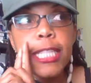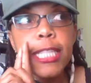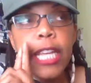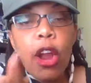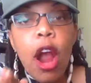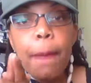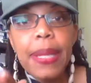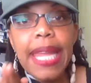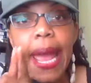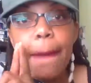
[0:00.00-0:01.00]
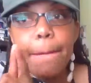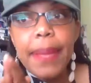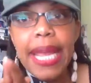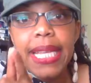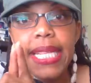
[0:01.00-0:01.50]
there are
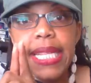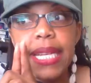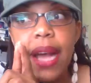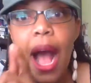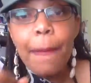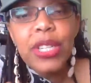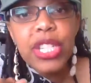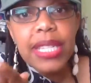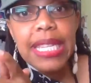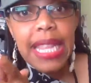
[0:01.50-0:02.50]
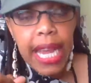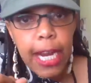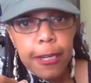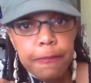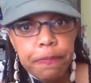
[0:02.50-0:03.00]
plant-based options
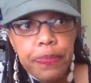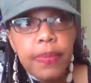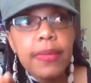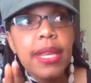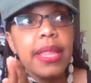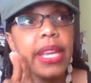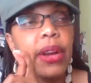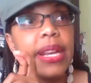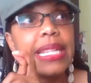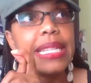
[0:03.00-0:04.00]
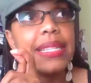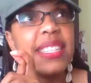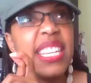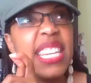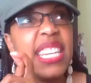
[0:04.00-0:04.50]
there. There's
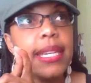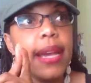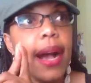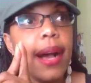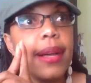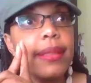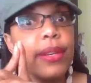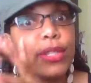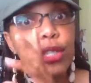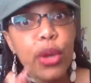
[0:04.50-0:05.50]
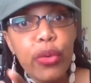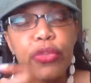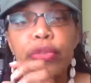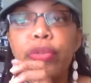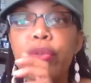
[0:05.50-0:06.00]

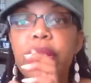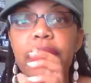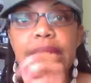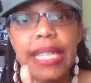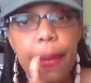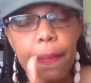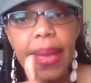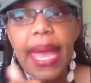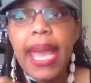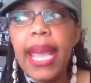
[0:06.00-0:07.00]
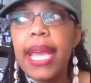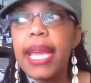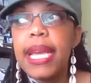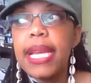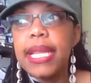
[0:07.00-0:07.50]
tofu, there's tempeh,
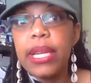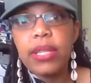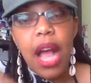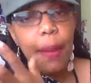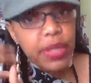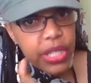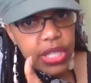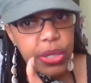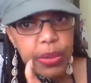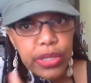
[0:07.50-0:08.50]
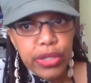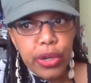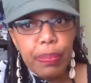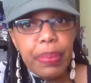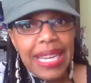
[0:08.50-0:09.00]
there's options to
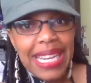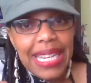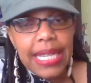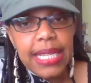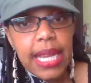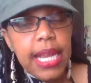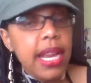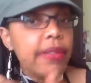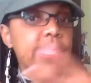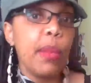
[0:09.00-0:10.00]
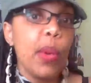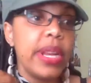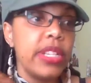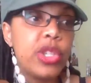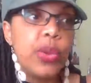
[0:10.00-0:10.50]
insert beans. Now if
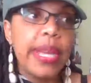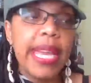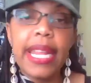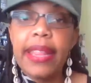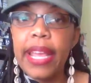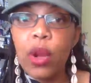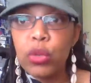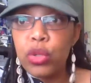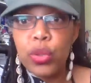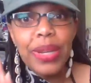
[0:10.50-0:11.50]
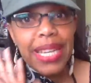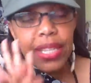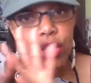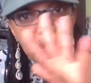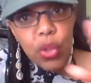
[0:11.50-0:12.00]
someone is doing it and they don't do
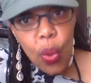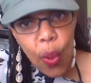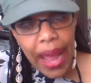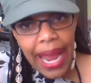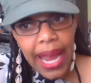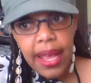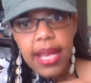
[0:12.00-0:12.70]
any soy,